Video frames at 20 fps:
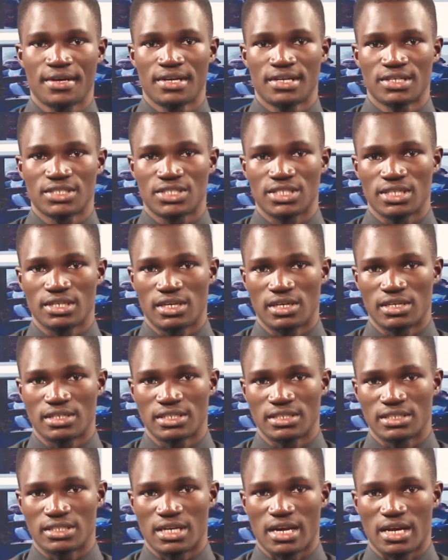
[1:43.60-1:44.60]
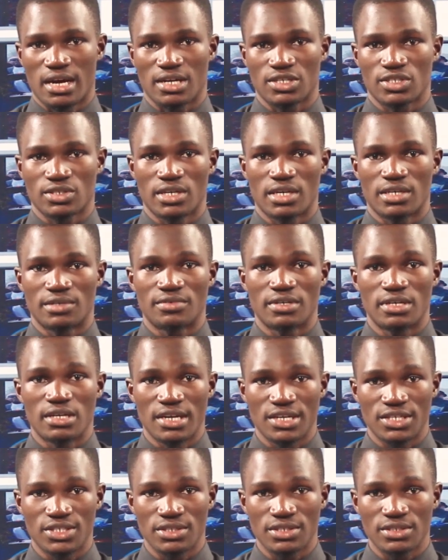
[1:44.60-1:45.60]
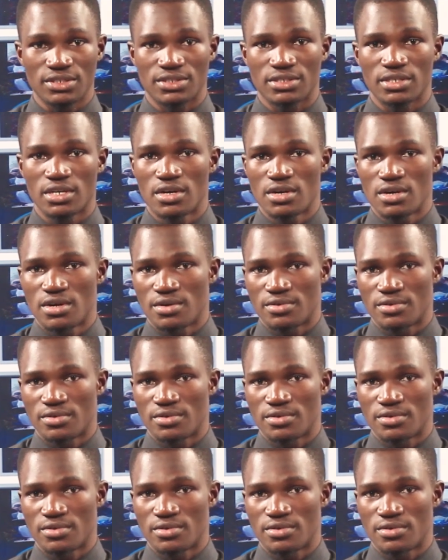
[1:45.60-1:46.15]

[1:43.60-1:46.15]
Still on international relations,